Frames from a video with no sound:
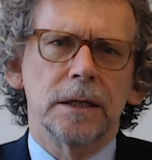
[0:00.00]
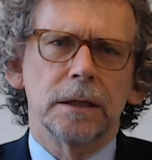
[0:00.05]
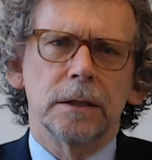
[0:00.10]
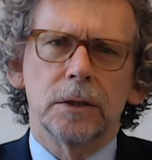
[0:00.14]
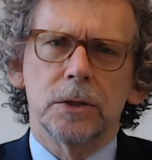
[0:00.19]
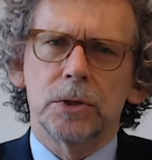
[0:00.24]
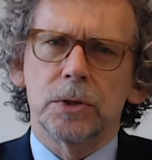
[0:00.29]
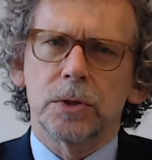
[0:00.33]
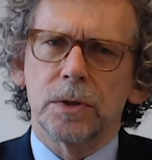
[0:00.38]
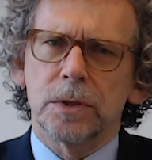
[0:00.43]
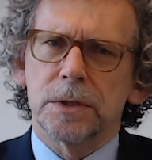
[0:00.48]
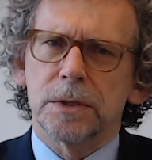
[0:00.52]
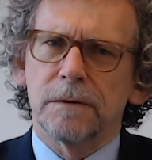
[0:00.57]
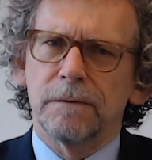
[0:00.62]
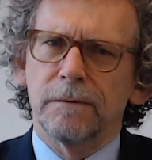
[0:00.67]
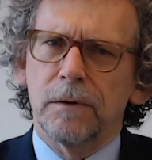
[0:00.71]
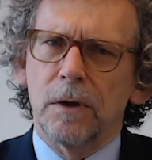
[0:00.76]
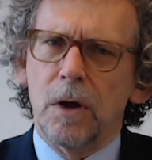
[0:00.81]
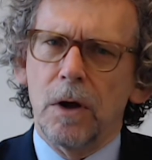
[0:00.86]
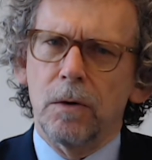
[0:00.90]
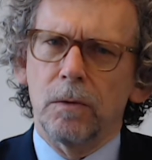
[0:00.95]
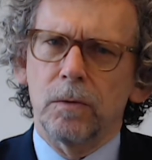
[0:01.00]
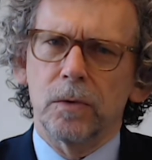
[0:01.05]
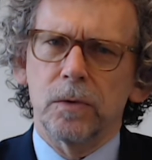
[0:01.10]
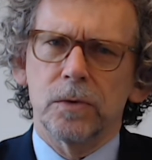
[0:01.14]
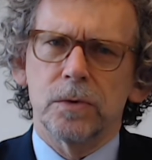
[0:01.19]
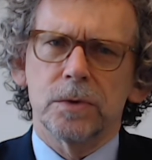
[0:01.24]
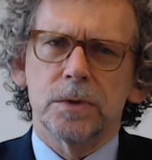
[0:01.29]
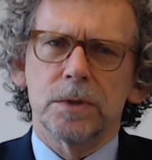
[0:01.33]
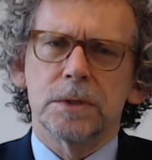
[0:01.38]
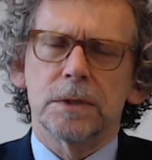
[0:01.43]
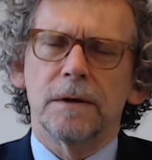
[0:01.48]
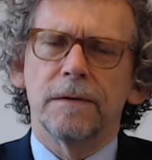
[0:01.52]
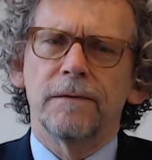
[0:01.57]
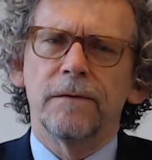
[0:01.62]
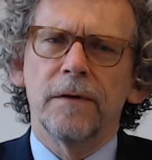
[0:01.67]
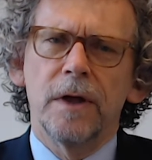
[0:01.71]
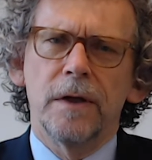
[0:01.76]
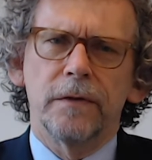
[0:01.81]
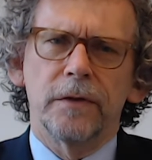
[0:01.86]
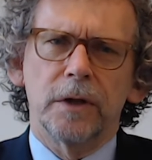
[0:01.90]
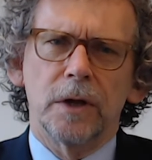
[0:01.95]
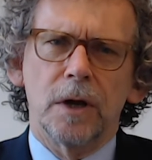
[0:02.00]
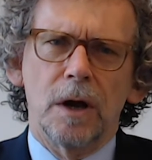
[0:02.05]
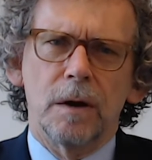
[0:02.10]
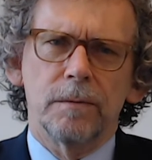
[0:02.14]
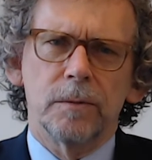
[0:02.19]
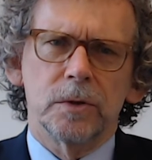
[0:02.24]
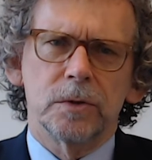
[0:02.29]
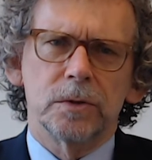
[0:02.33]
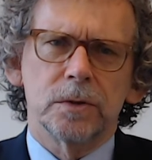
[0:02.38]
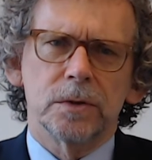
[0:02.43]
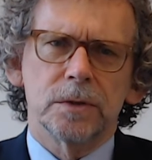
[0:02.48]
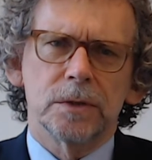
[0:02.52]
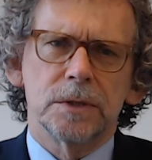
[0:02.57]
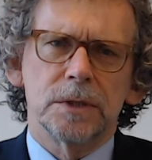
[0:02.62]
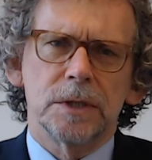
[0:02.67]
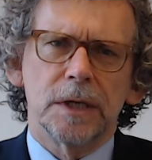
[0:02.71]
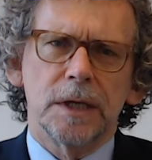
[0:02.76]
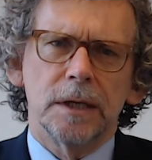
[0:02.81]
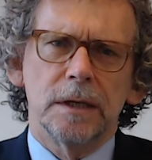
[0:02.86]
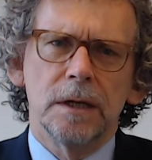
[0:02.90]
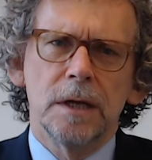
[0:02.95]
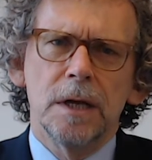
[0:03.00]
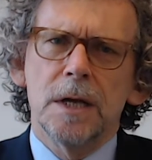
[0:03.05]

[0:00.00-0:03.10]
the choice of law rules of the arbitral seat.